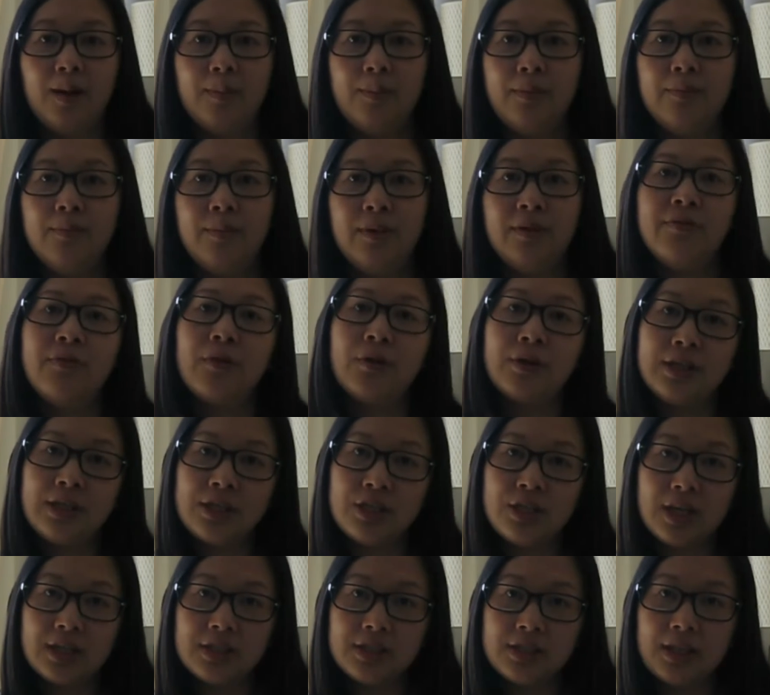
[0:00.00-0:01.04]
Before
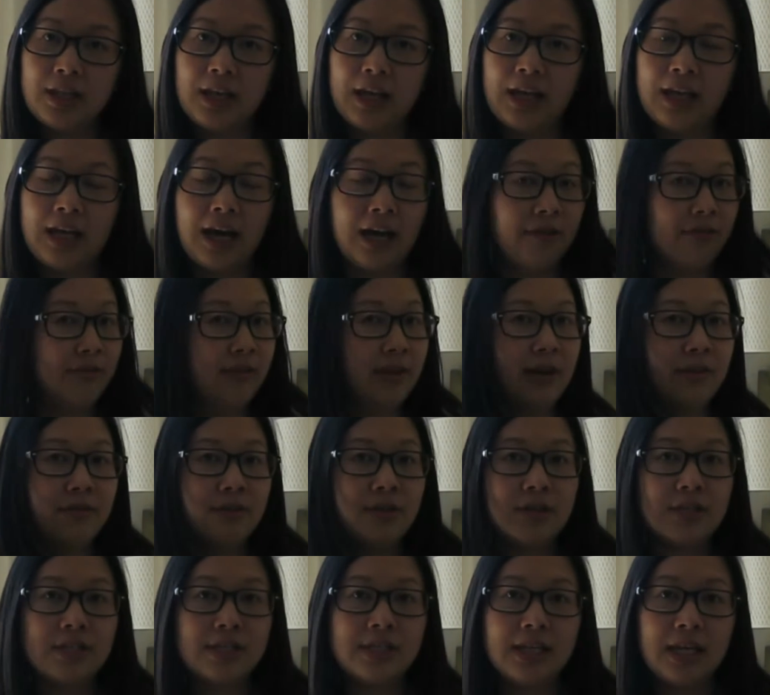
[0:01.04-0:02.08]
this chatelaine, I've
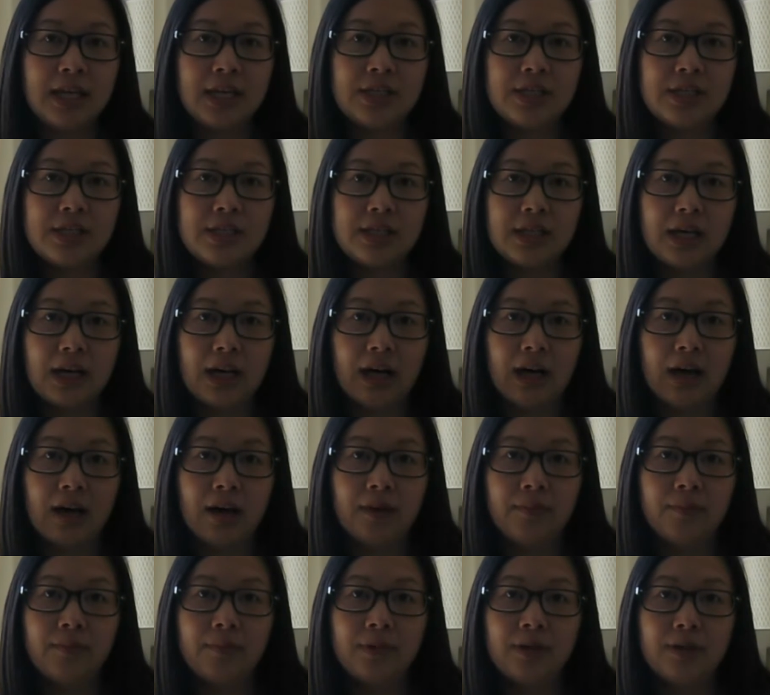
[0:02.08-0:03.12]
never stitched
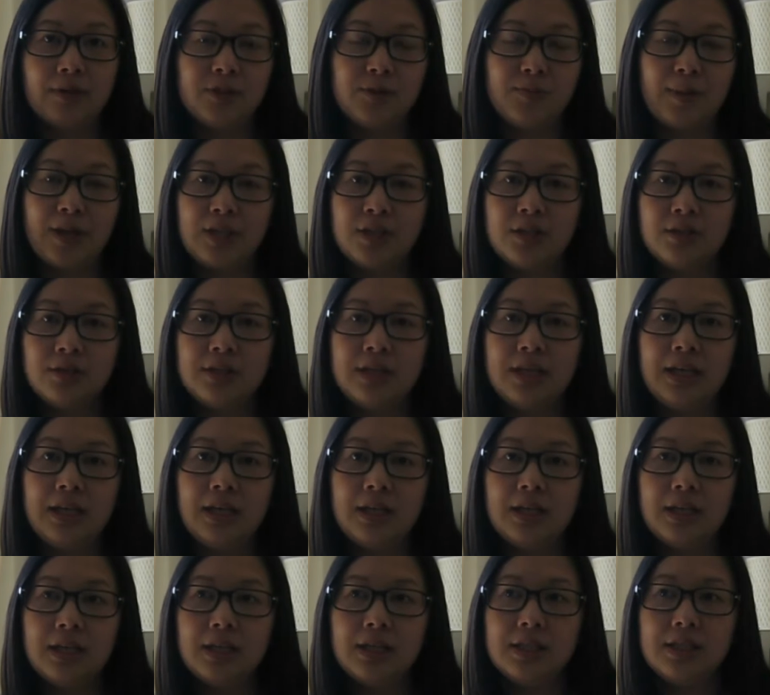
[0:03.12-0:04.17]

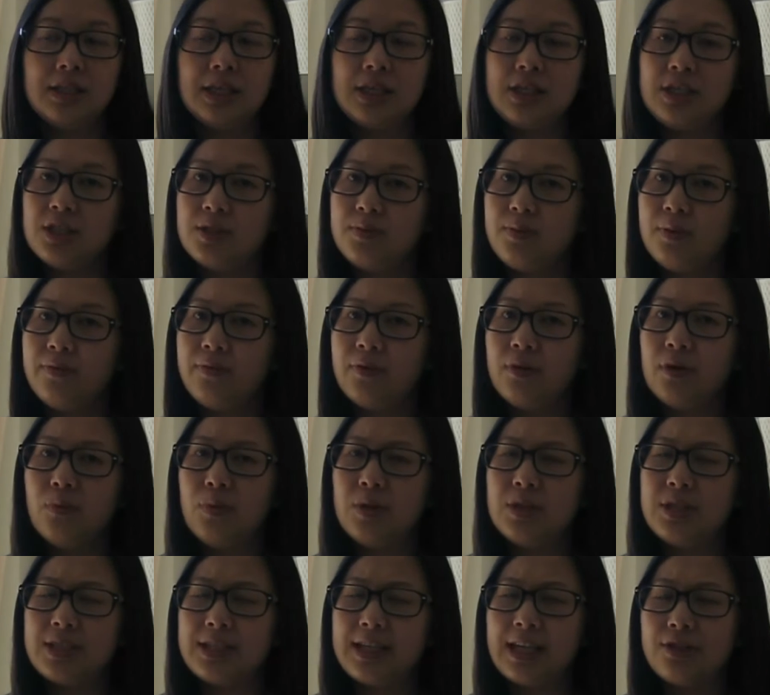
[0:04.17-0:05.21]
specialty stitches before,
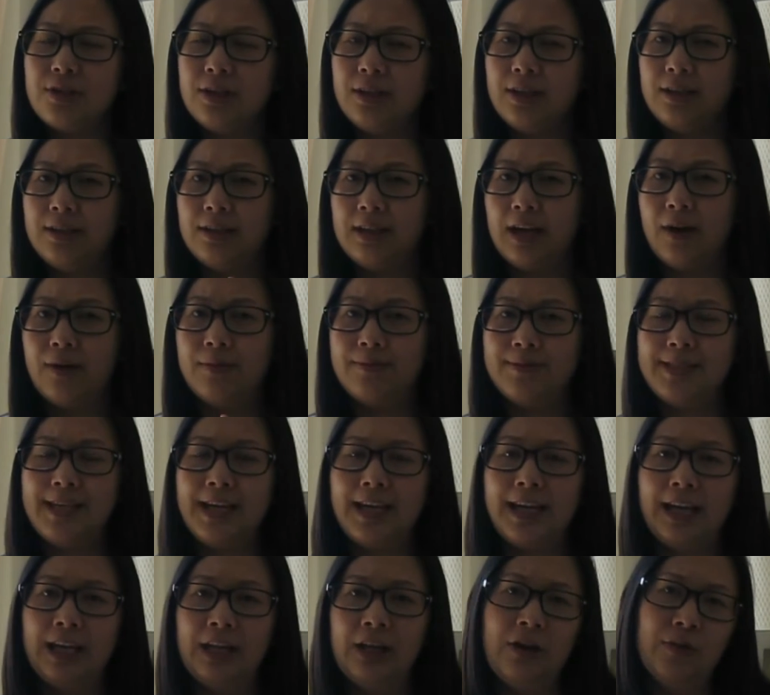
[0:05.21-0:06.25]
which is actually, now I'm
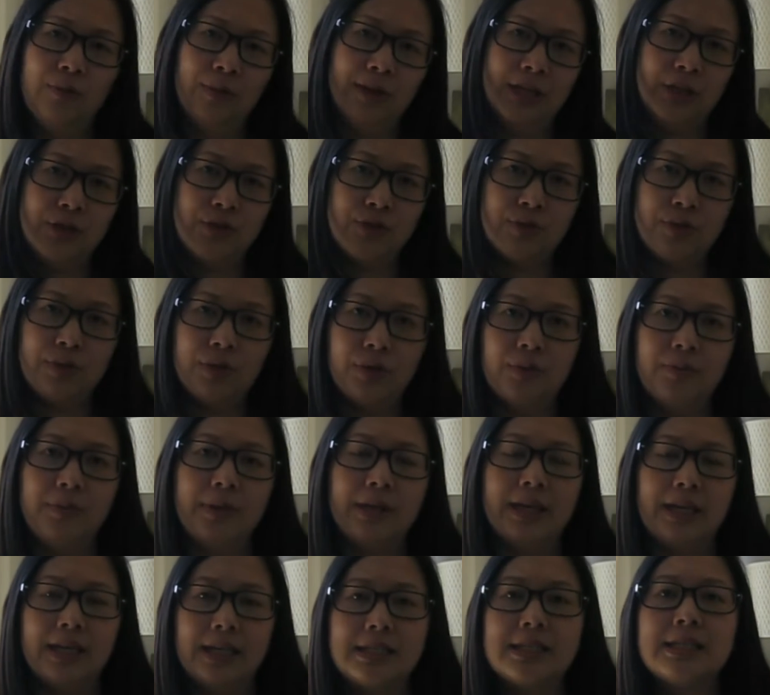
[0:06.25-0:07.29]
saying it, not really true,
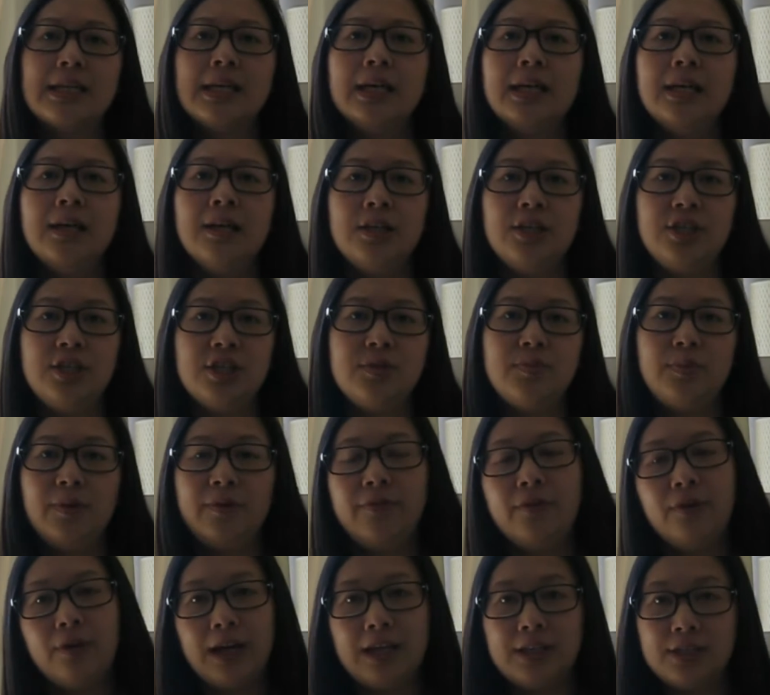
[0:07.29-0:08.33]
because just
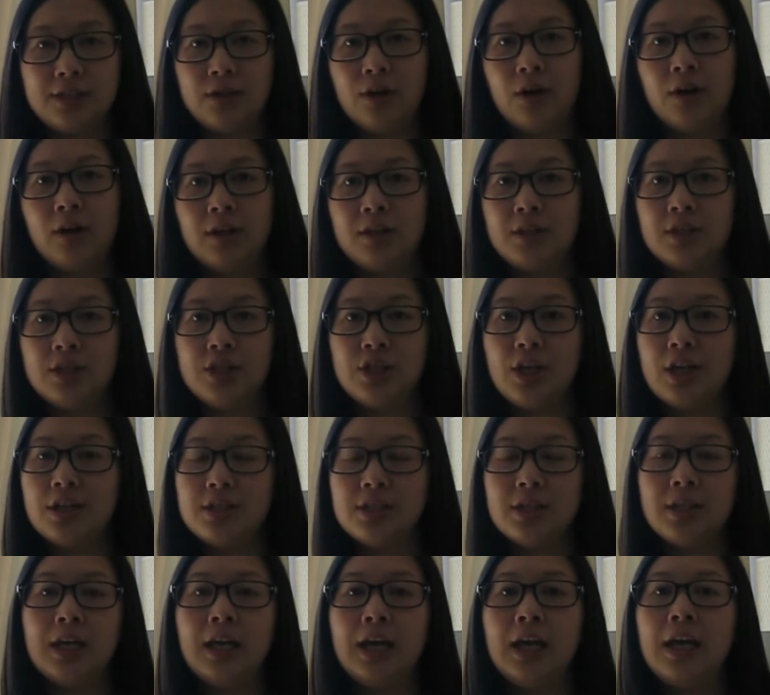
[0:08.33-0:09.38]
before I started this
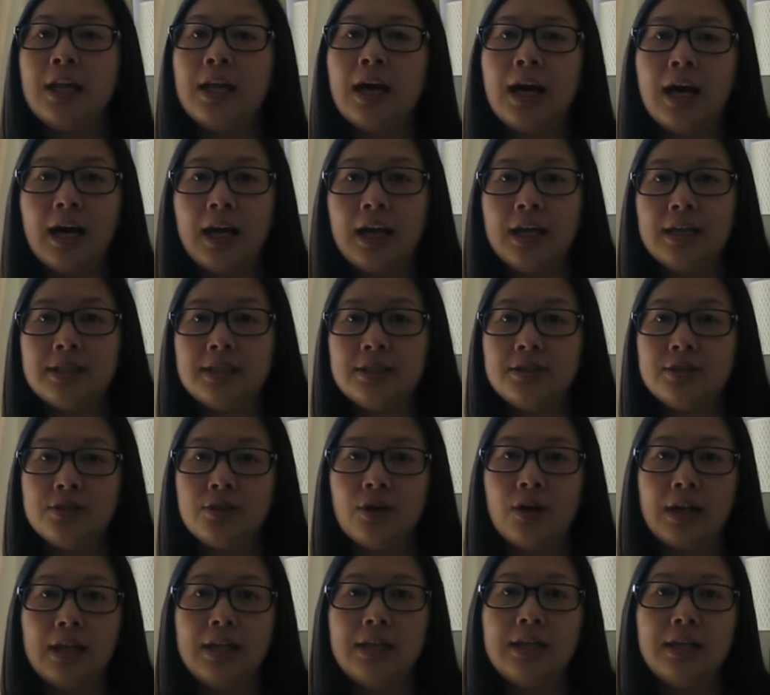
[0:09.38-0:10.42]
chatelaine, I
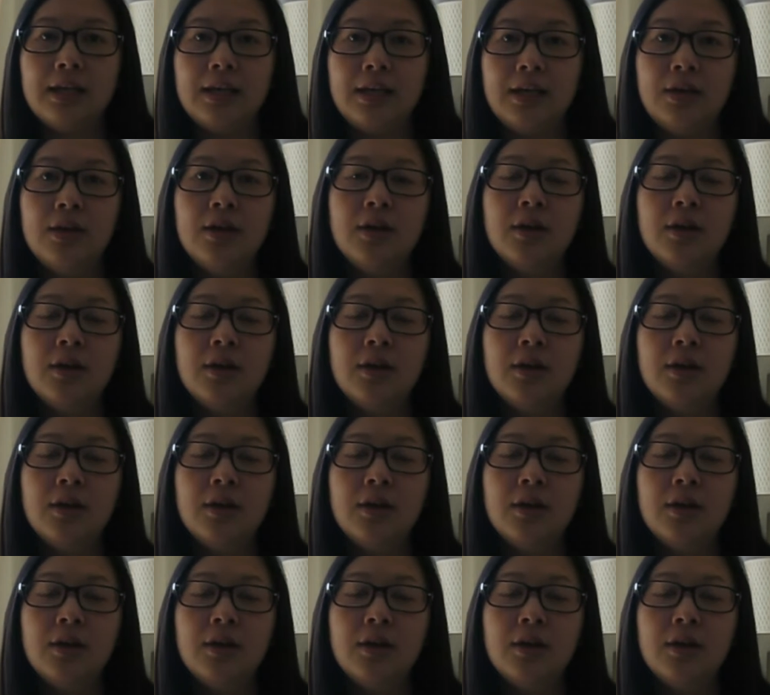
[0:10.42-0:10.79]
started the